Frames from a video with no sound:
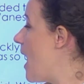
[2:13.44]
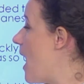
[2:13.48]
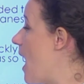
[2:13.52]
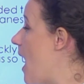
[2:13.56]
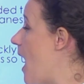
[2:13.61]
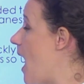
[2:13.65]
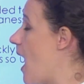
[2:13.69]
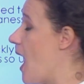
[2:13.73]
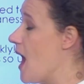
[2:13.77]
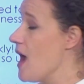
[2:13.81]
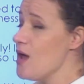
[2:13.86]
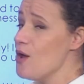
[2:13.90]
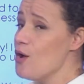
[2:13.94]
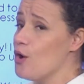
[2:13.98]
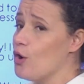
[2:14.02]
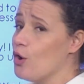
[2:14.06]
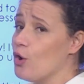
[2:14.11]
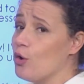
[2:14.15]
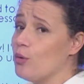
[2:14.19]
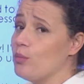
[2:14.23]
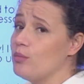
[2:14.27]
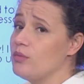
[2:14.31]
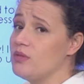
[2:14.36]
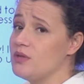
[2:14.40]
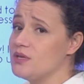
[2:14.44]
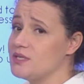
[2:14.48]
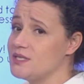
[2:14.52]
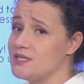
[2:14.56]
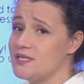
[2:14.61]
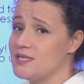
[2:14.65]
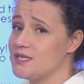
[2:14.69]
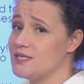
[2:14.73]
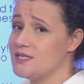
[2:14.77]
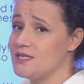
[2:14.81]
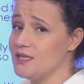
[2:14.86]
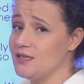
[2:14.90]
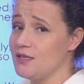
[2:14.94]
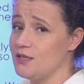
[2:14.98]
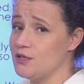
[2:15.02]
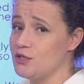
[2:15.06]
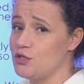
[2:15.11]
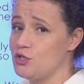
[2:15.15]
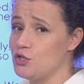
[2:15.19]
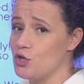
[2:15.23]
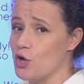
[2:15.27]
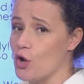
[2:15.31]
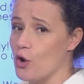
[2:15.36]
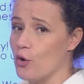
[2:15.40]
"I hope this isn't a
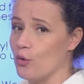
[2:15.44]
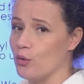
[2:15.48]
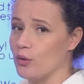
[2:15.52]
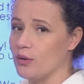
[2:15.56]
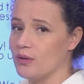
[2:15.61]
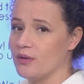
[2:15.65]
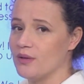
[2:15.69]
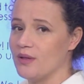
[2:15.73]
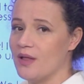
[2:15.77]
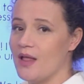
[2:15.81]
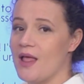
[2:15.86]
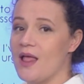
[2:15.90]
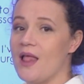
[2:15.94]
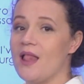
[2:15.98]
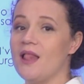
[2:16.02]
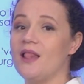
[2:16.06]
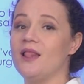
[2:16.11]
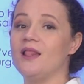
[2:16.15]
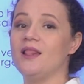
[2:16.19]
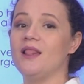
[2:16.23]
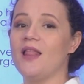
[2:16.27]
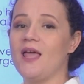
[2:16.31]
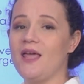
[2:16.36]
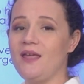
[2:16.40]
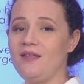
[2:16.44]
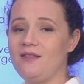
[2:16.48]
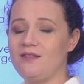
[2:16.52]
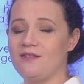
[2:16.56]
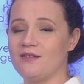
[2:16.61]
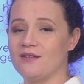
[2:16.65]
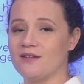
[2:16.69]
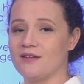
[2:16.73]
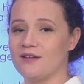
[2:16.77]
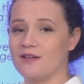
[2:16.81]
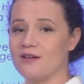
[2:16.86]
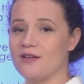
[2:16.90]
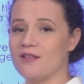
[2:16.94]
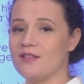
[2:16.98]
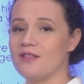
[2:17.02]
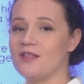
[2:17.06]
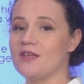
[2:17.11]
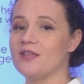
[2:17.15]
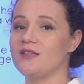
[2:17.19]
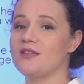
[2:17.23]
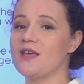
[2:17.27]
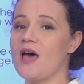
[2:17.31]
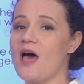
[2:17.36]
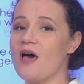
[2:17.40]
joke." Later
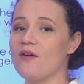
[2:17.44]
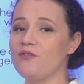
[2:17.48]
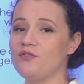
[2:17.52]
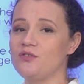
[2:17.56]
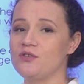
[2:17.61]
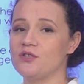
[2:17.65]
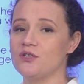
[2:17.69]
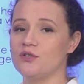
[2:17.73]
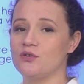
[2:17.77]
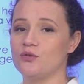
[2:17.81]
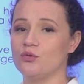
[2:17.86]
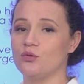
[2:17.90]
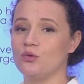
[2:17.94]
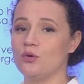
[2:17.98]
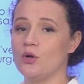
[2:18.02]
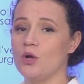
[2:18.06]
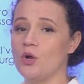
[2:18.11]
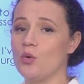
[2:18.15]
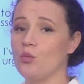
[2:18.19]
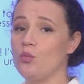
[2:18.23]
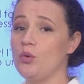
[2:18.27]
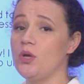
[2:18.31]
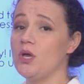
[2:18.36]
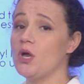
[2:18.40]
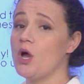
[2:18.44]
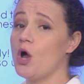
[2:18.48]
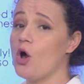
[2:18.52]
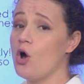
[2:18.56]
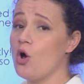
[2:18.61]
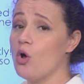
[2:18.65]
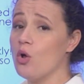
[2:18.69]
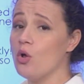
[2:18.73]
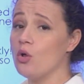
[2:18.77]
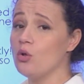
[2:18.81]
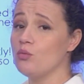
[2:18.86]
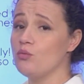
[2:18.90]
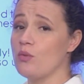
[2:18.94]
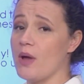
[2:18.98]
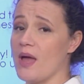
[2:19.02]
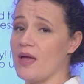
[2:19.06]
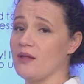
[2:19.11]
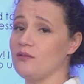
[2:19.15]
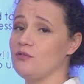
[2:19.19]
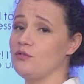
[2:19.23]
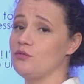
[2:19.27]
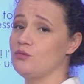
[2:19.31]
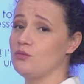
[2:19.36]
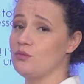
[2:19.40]
that afternoon, we all
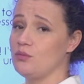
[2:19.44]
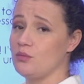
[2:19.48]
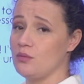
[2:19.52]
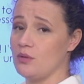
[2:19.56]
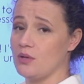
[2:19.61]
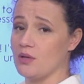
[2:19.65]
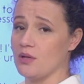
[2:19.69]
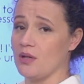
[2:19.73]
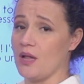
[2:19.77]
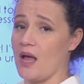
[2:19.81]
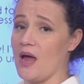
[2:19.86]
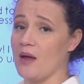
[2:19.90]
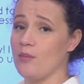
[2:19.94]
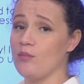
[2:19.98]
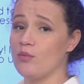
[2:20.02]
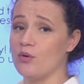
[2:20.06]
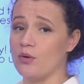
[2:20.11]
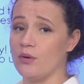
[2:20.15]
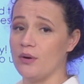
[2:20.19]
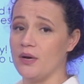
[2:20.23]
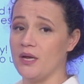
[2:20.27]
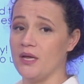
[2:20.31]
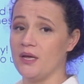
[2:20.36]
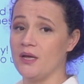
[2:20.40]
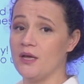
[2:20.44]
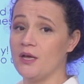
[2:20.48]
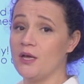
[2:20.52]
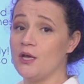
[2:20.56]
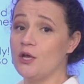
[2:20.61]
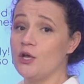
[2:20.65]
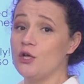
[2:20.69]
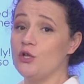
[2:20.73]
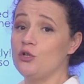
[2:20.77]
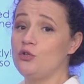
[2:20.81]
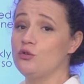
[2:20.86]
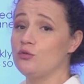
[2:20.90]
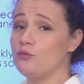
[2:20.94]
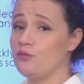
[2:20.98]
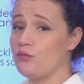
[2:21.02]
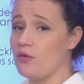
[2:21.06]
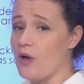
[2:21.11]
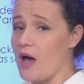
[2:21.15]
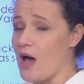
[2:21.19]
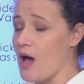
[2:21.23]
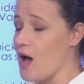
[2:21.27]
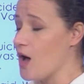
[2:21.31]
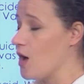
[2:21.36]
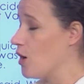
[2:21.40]
went to the library to
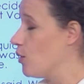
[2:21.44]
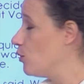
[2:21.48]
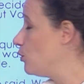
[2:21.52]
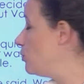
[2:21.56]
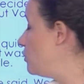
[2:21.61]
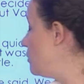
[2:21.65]
find